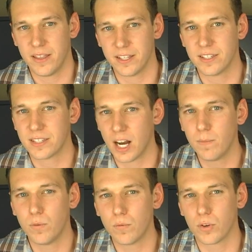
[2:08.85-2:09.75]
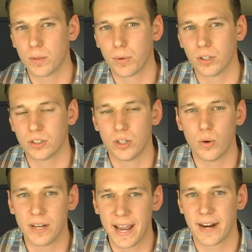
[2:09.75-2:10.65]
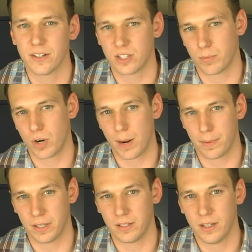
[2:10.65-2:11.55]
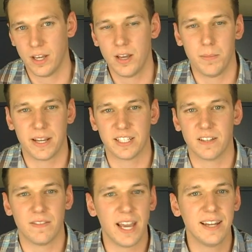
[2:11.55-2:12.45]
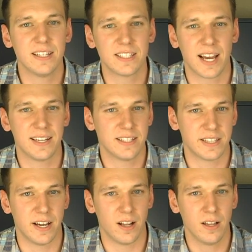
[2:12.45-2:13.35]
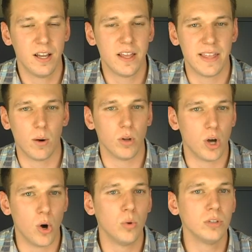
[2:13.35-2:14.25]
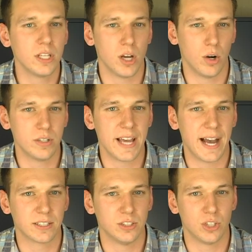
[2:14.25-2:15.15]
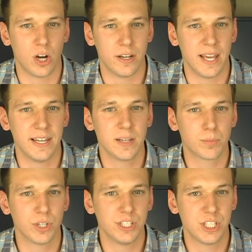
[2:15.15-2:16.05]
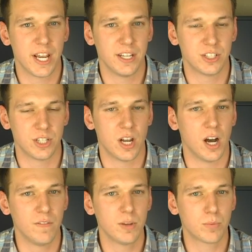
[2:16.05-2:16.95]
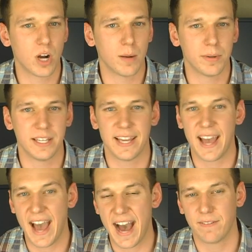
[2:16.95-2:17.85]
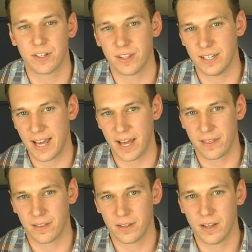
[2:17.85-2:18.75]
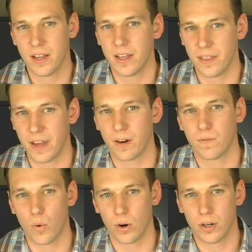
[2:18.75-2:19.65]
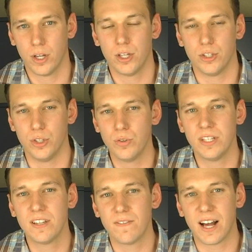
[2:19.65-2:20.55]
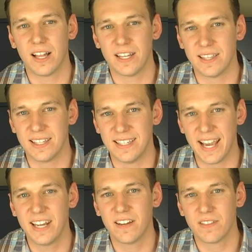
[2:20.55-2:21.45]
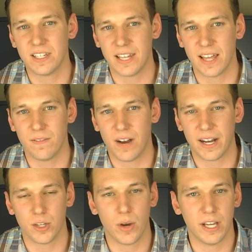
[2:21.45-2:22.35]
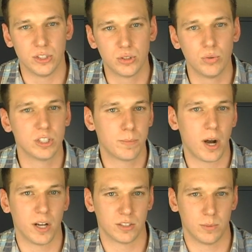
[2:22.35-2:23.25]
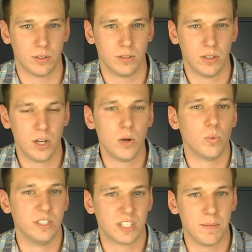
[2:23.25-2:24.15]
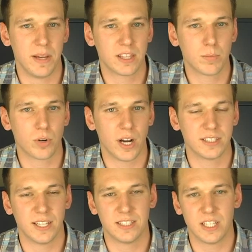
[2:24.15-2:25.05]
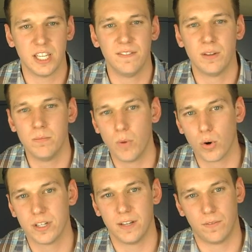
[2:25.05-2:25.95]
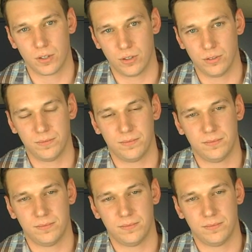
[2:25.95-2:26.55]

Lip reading: This is helpful for the person who inherits the property, because if they decide to sell, they will only owe taxes on any appreciation of the property after the death. Therefore, you need to validate the date of the death value as soon as possible, which can make the process even more difficult.